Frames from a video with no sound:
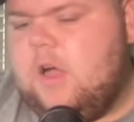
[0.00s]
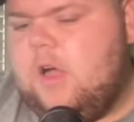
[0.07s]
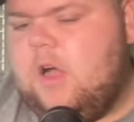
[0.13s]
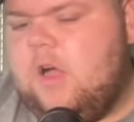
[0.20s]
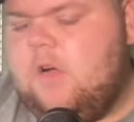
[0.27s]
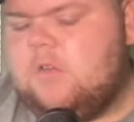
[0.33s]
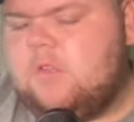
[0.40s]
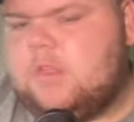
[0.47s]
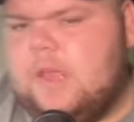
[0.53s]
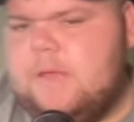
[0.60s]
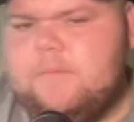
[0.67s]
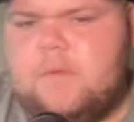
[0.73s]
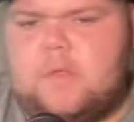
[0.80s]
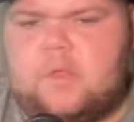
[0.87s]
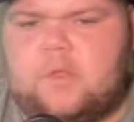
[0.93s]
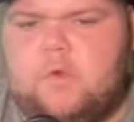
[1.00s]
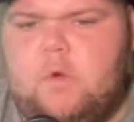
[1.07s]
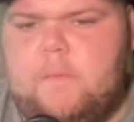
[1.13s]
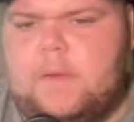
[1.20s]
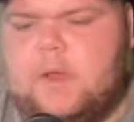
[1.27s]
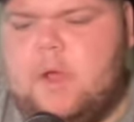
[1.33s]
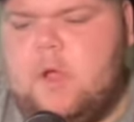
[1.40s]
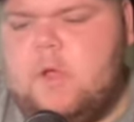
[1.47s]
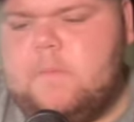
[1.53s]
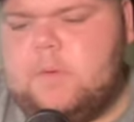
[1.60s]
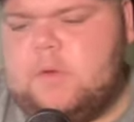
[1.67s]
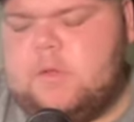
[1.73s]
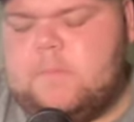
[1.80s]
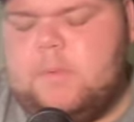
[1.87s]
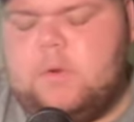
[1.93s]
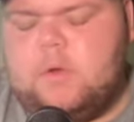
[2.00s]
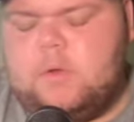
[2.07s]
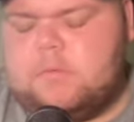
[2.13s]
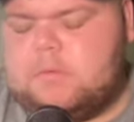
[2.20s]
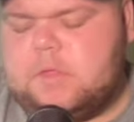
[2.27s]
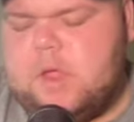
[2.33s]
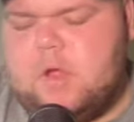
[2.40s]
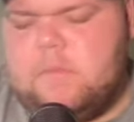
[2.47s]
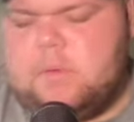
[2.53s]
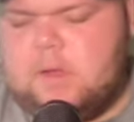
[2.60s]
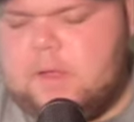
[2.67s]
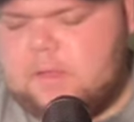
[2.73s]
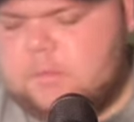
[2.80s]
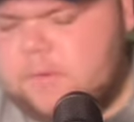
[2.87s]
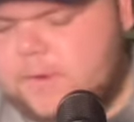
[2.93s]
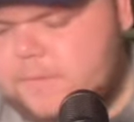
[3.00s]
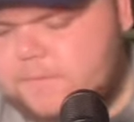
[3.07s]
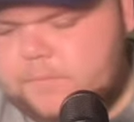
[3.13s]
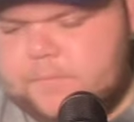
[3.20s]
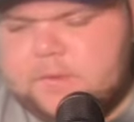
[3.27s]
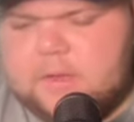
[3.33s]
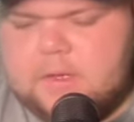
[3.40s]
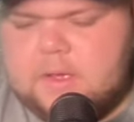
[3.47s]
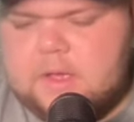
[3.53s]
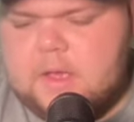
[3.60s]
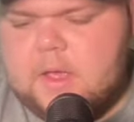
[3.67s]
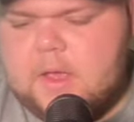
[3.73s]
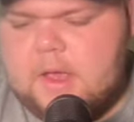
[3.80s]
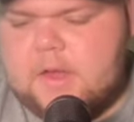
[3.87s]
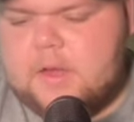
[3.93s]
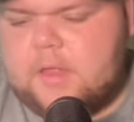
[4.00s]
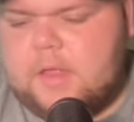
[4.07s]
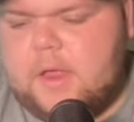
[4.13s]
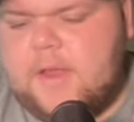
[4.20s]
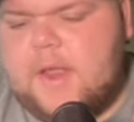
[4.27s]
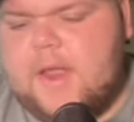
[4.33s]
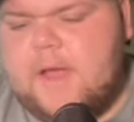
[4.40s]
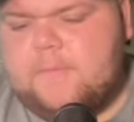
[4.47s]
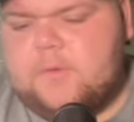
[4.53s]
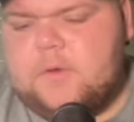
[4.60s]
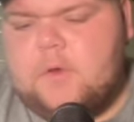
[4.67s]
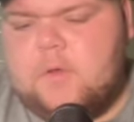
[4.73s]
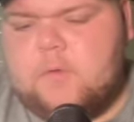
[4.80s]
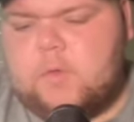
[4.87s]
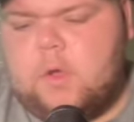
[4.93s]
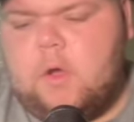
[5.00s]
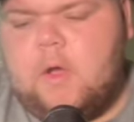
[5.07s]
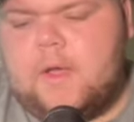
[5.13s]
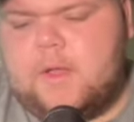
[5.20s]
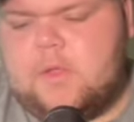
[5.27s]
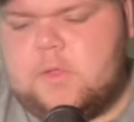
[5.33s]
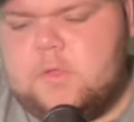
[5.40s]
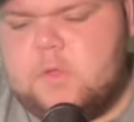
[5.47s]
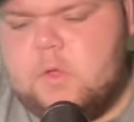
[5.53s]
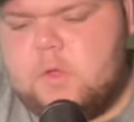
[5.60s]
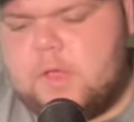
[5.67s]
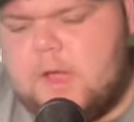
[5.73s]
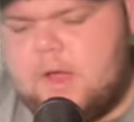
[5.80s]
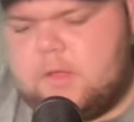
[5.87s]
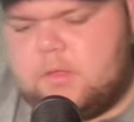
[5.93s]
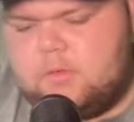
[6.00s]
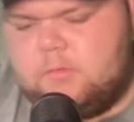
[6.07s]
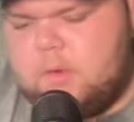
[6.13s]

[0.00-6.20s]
I'll tip the Storm at home because the Bulldogs were terrible last week. In the Sunday afternoon, Tigers and Newcastle.